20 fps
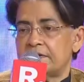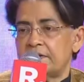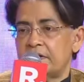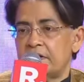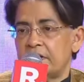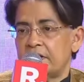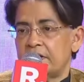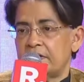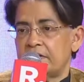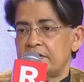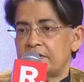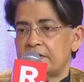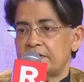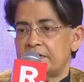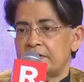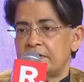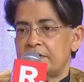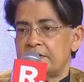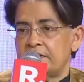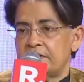the,
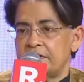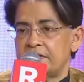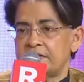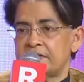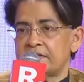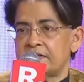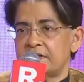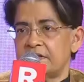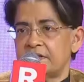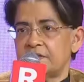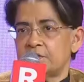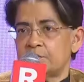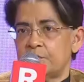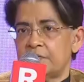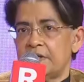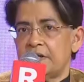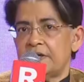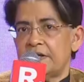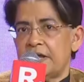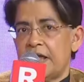the reason is
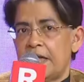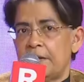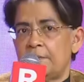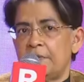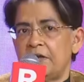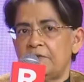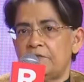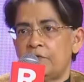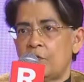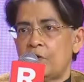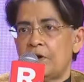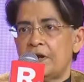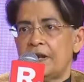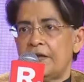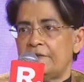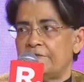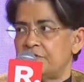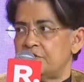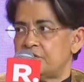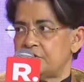we are aiming for an
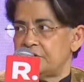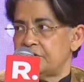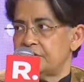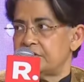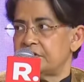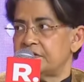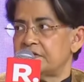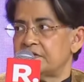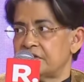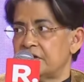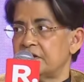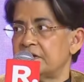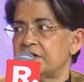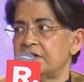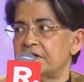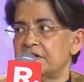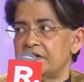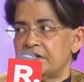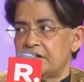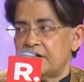efficiency,
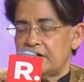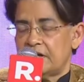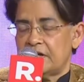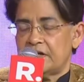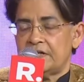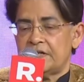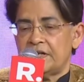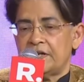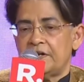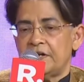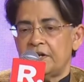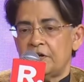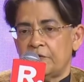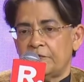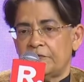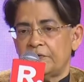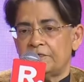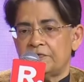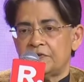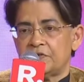certain uh, degree
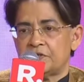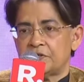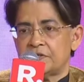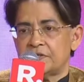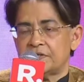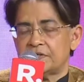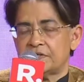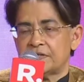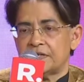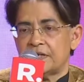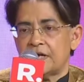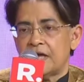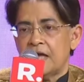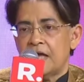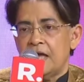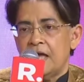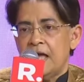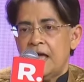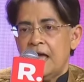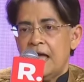of efficiency.
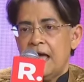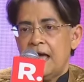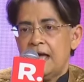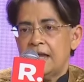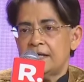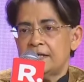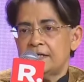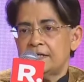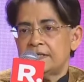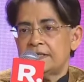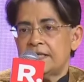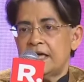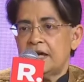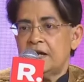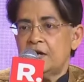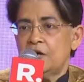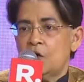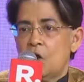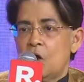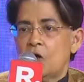And there
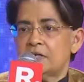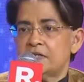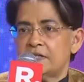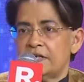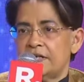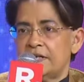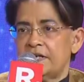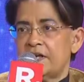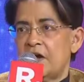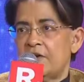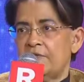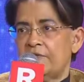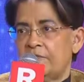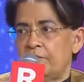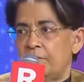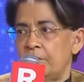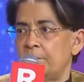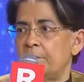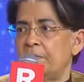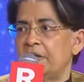are not
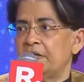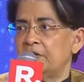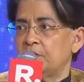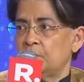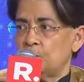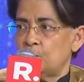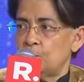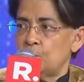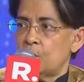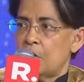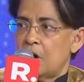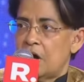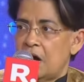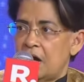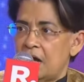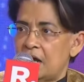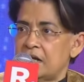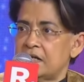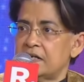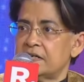enough women who
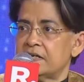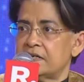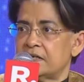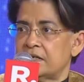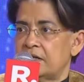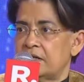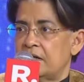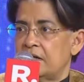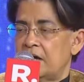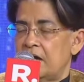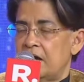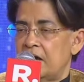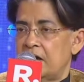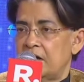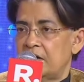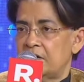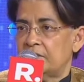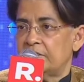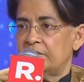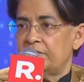are
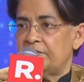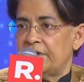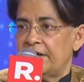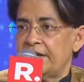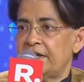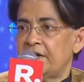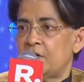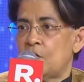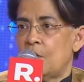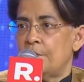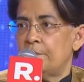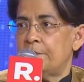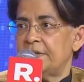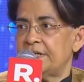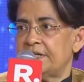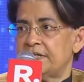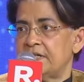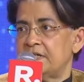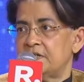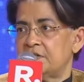uh, very
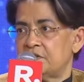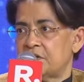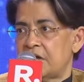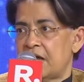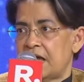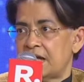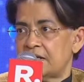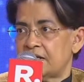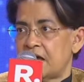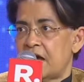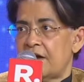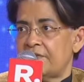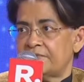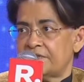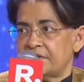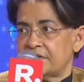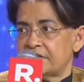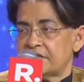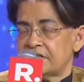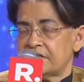competent at
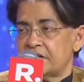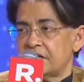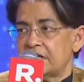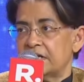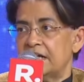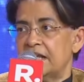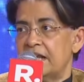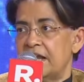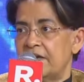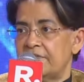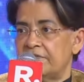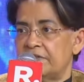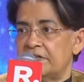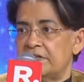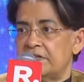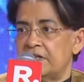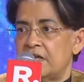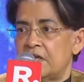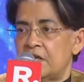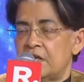after a certain
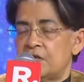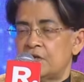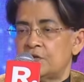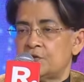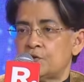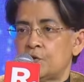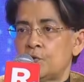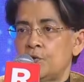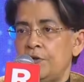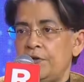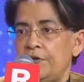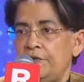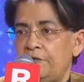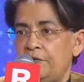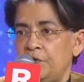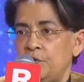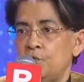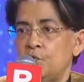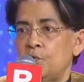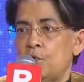level. So if
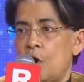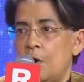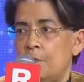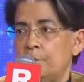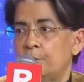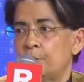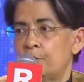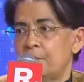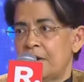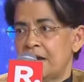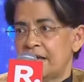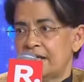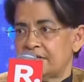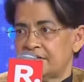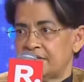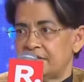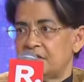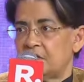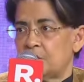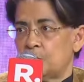you
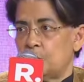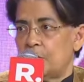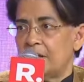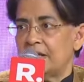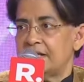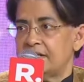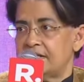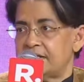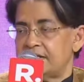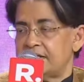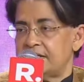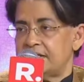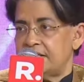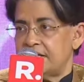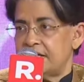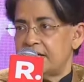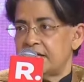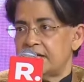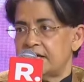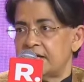compromise in the quality
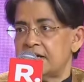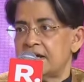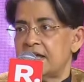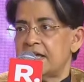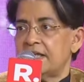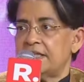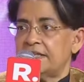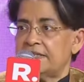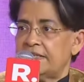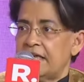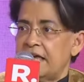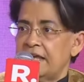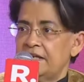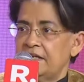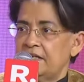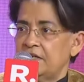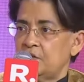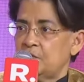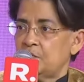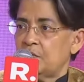there,
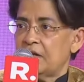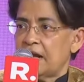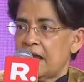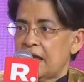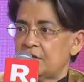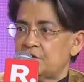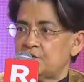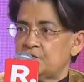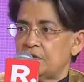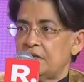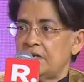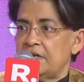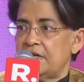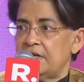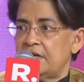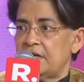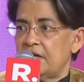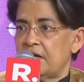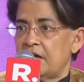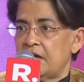then you are
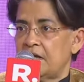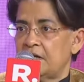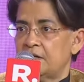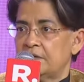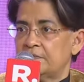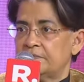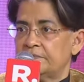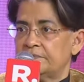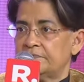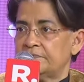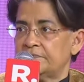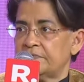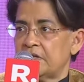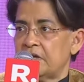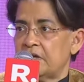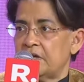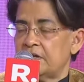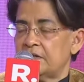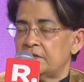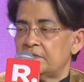actually um,
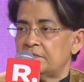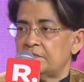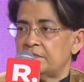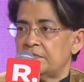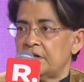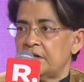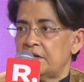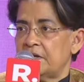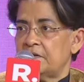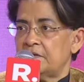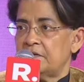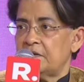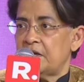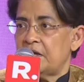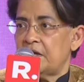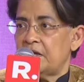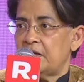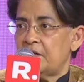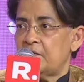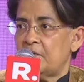uh, uh
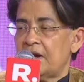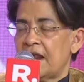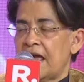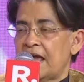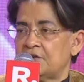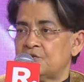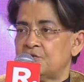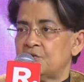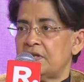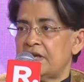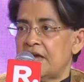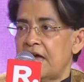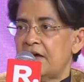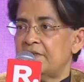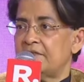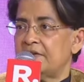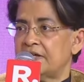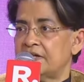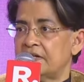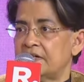you are actually
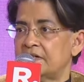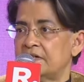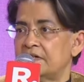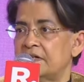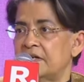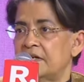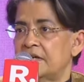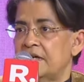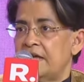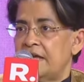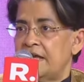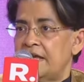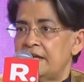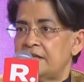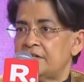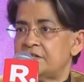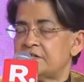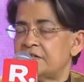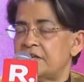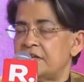having a
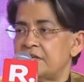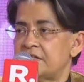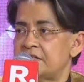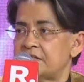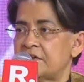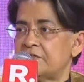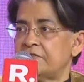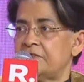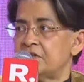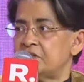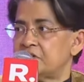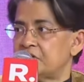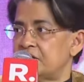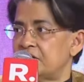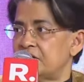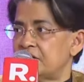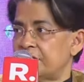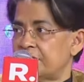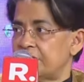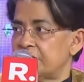
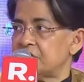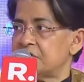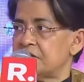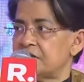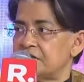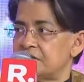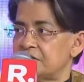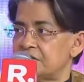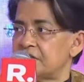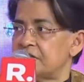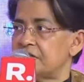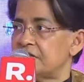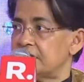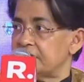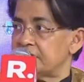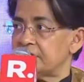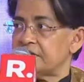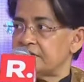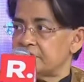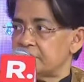insufficient efficiency in
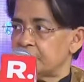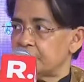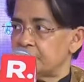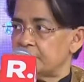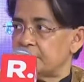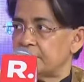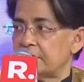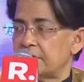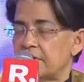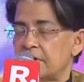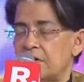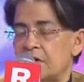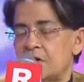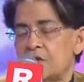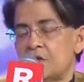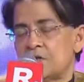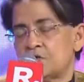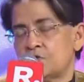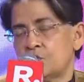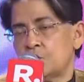the system.
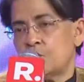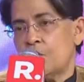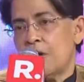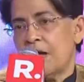So